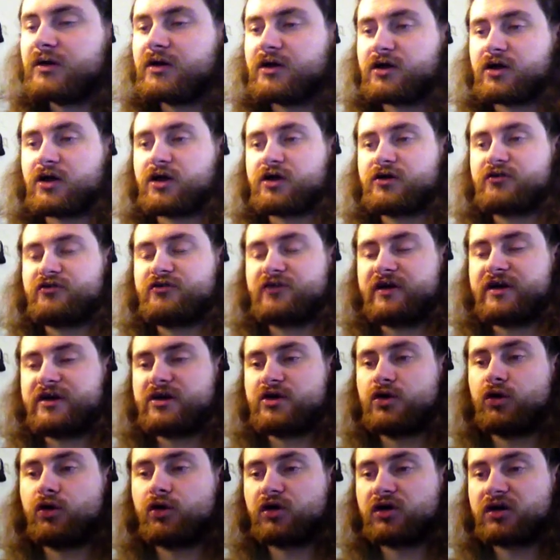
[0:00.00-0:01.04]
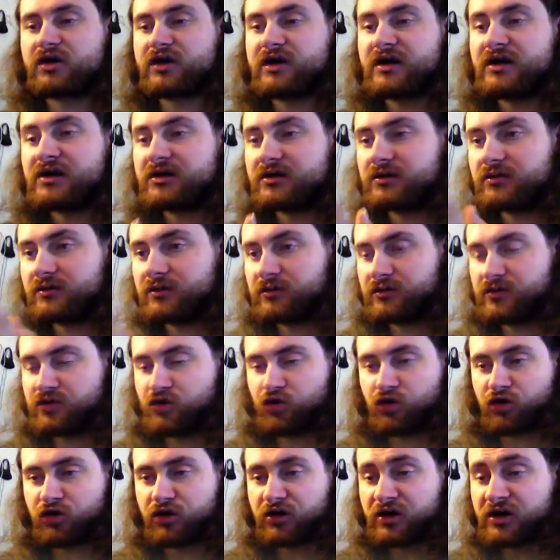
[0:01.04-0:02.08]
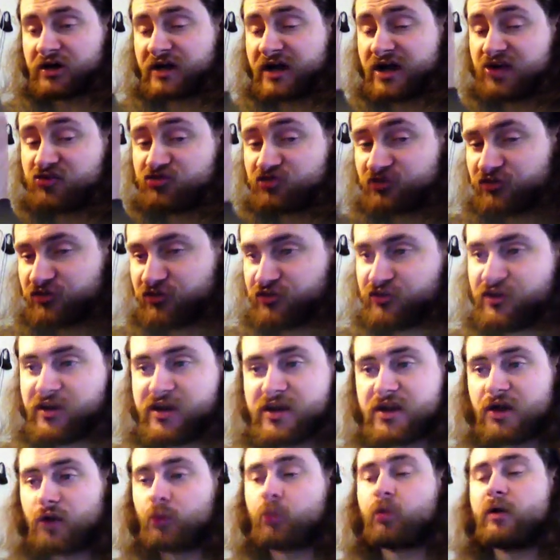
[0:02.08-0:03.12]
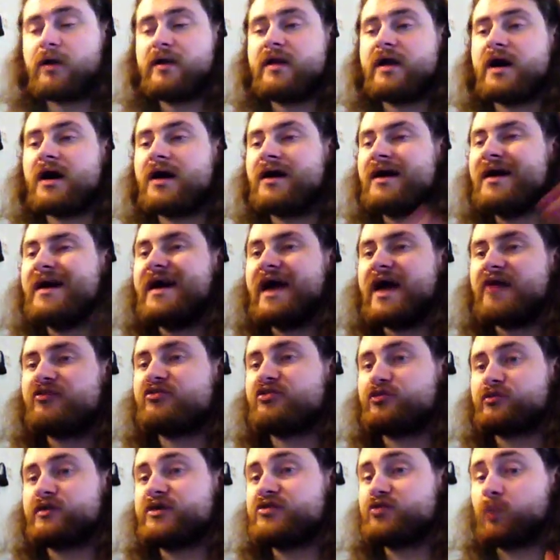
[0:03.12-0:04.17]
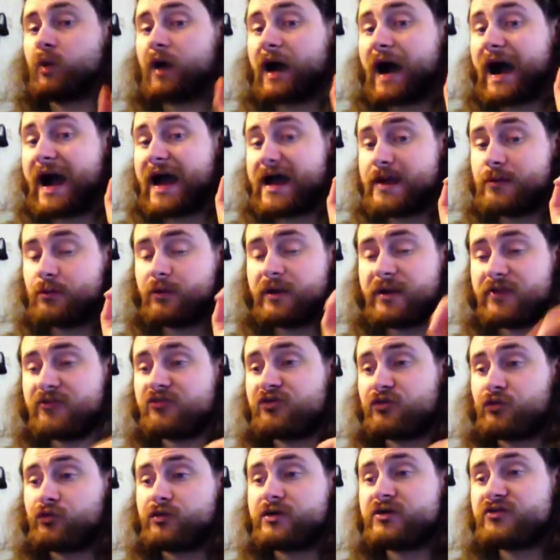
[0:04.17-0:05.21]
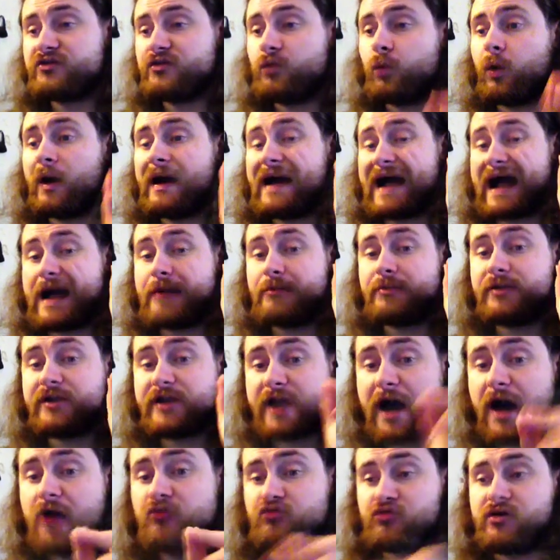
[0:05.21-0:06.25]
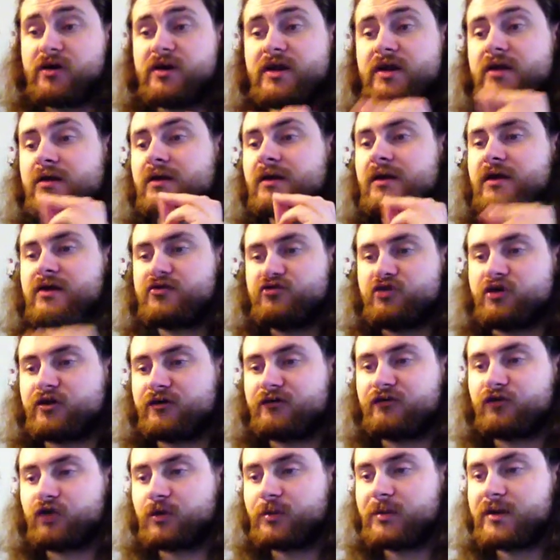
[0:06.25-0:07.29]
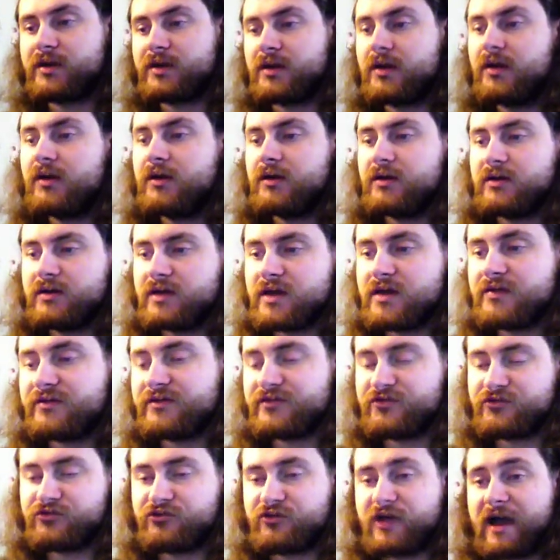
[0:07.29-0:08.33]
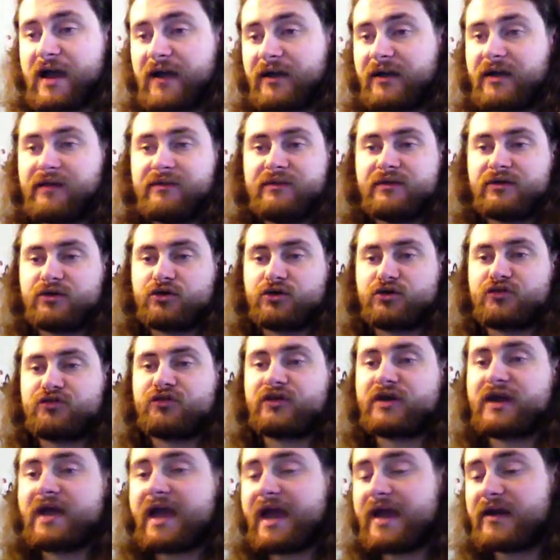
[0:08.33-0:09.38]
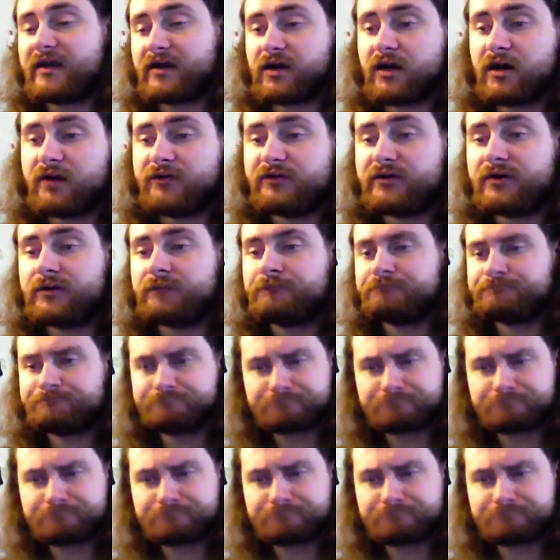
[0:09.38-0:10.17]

cards like your your ancient city or whatnot. Hence the reason why I am hence the reason why I'm not running terraforming in this deck. And then of course Verde Anaconda